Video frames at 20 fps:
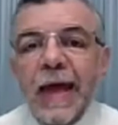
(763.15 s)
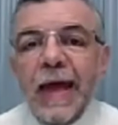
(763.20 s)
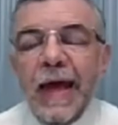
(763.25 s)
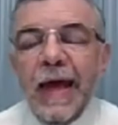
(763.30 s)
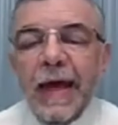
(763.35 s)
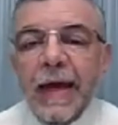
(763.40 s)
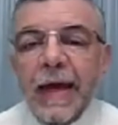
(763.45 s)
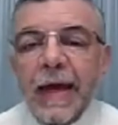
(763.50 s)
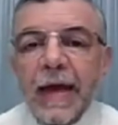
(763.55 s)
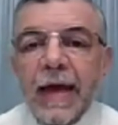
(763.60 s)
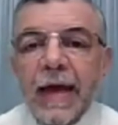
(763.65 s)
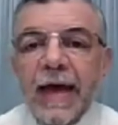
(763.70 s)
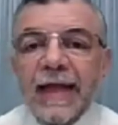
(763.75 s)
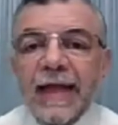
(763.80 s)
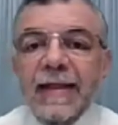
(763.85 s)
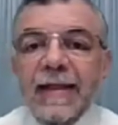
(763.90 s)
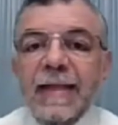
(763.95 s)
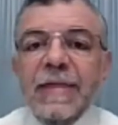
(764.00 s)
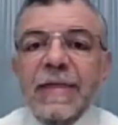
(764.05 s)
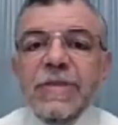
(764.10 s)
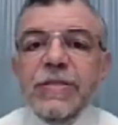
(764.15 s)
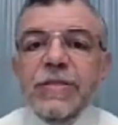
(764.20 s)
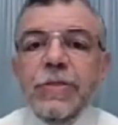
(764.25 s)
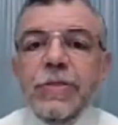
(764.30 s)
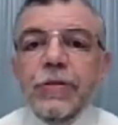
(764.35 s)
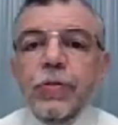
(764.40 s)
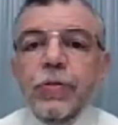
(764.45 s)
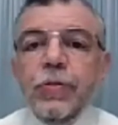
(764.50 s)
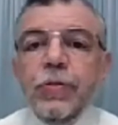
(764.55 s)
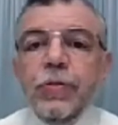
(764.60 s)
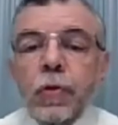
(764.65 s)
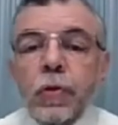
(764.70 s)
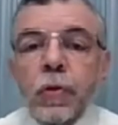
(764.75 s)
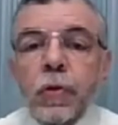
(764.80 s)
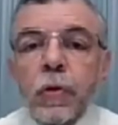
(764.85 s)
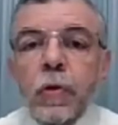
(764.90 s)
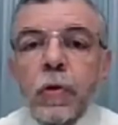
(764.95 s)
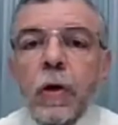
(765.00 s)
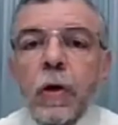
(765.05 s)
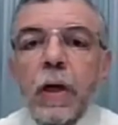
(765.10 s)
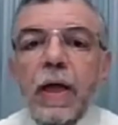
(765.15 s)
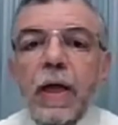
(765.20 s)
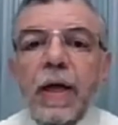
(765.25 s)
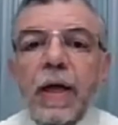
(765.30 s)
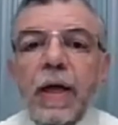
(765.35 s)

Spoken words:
at least two